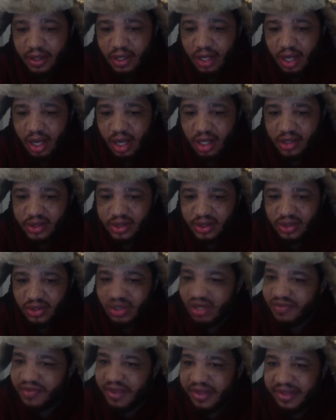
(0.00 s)
Uh, so
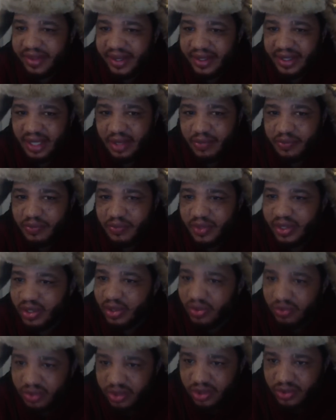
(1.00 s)
don't ever think that we
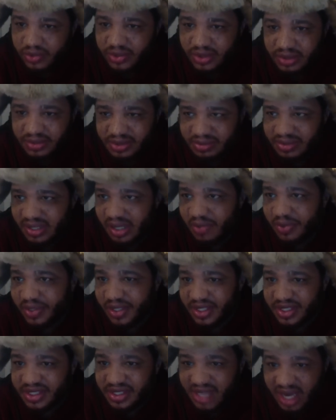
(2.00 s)
don't use them. Sometimes we
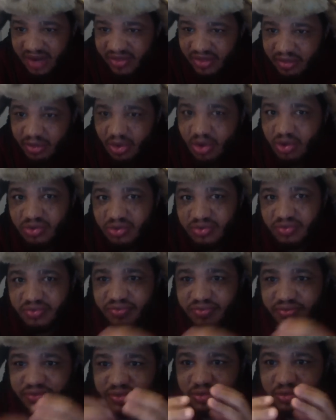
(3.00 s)
just save them all,
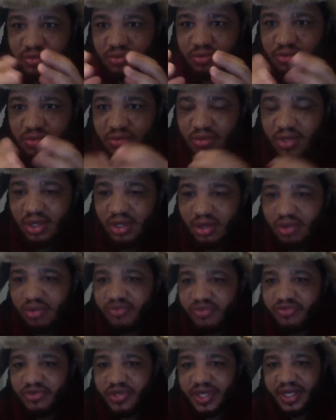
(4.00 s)
you know,
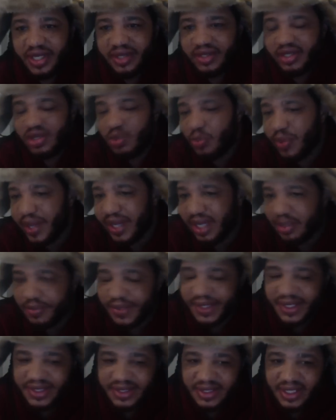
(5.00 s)
for the end of the week and
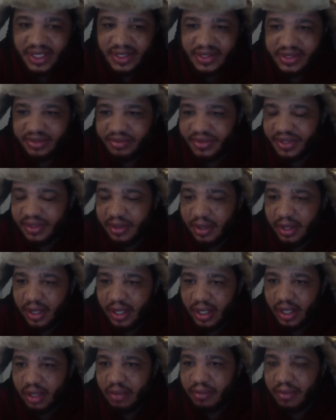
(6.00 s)
we discuss them in a,
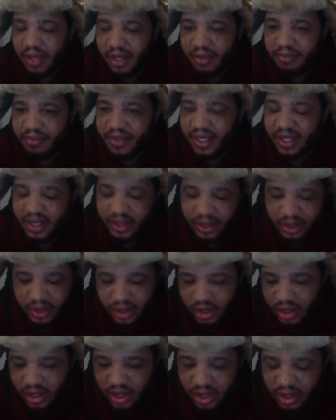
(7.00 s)
um, a big,
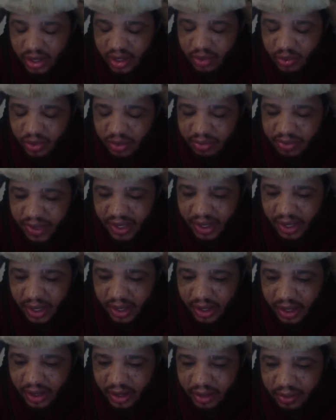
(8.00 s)
you know, in one big,
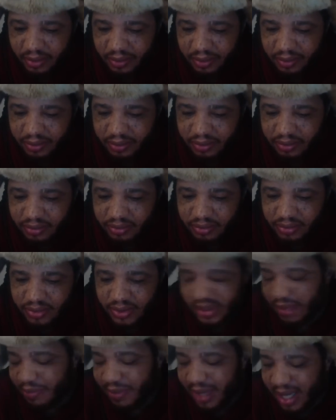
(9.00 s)
um, in
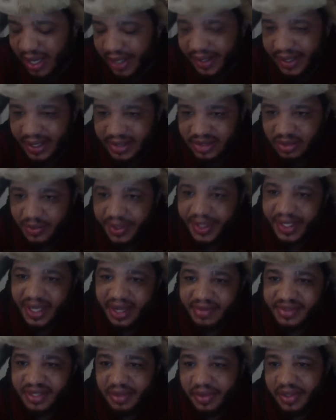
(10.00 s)
the podcast so we can
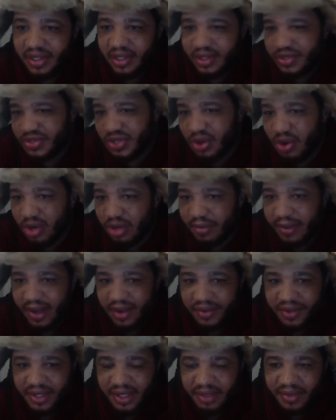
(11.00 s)
have something to talk about,
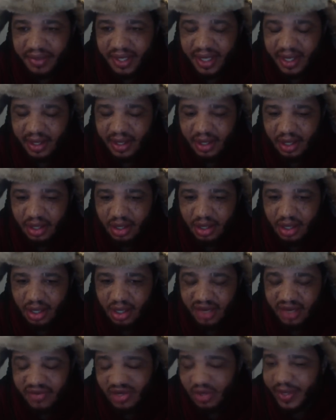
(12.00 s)
you know what I mean?
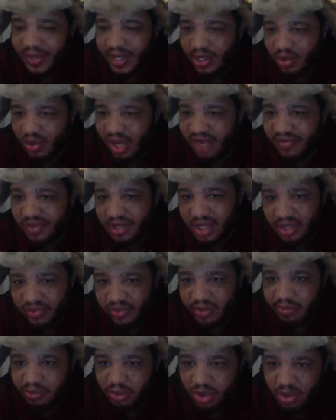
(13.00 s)
even though we do have a good
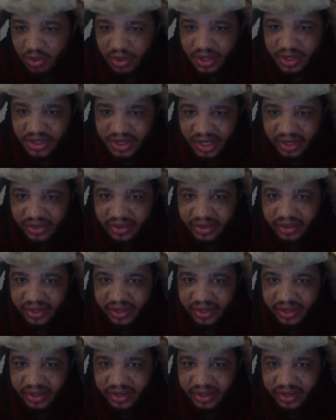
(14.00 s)
rapport with each other.